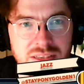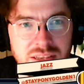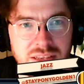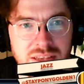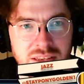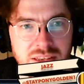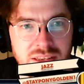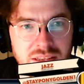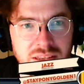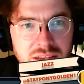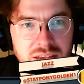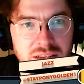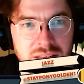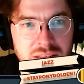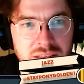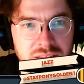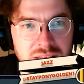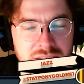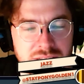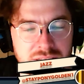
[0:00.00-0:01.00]
year. I
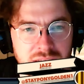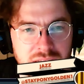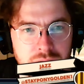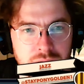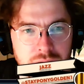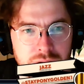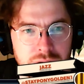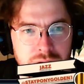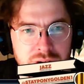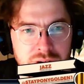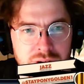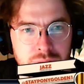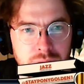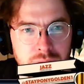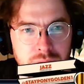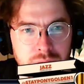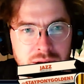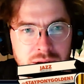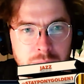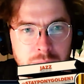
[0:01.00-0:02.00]
think he's kind of gone under the
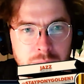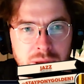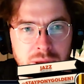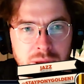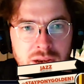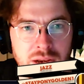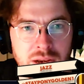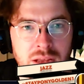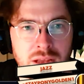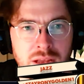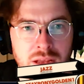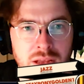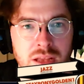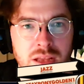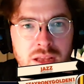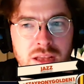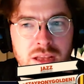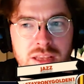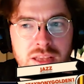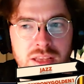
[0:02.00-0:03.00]
radar, but
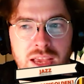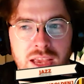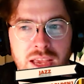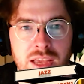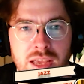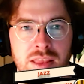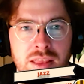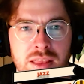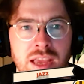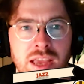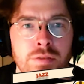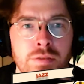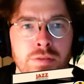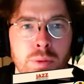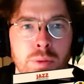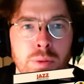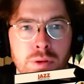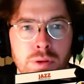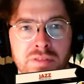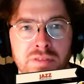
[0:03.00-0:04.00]
yeah,
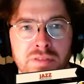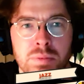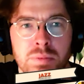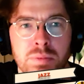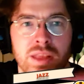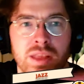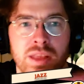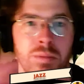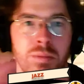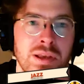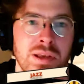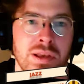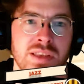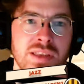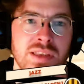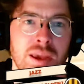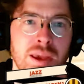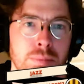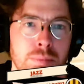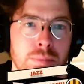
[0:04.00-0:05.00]
everyone will have to play their best
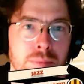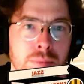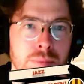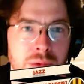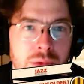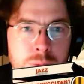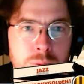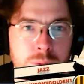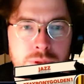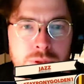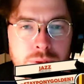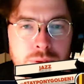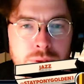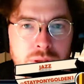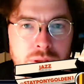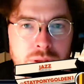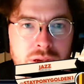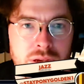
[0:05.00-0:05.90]
game. Absolutely,